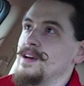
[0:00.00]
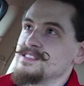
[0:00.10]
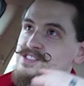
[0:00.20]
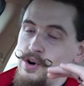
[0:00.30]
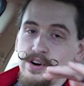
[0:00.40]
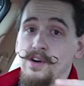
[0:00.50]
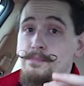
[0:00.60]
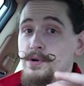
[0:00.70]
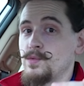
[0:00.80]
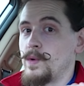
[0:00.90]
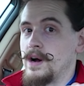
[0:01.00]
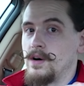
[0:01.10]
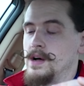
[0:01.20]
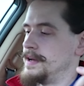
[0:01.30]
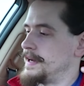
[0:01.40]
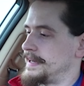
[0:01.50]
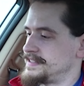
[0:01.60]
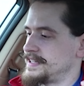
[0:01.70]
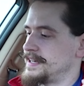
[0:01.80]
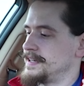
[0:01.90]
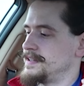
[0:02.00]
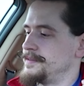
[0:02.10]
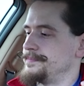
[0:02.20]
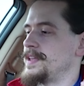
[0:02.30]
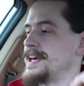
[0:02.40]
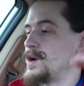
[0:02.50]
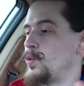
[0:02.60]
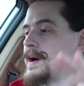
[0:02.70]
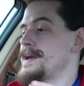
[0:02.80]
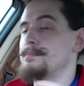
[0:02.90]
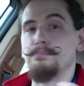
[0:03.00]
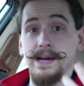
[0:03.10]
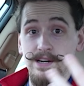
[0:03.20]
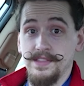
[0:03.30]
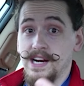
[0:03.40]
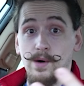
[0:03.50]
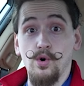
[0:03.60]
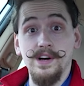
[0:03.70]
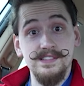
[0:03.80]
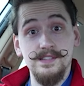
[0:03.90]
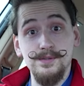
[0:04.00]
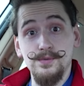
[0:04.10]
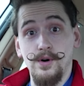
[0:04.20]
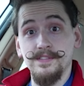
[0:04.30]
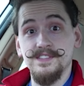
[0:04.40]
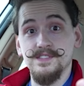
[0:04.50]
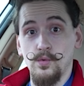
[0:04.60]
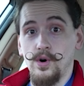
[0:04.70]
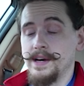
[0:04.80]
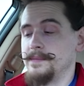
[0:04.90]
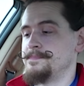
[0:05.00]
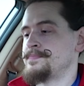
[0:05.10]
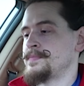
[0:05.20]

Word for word: Started off pretty well. I did, in a way, better than I wanted to on squat.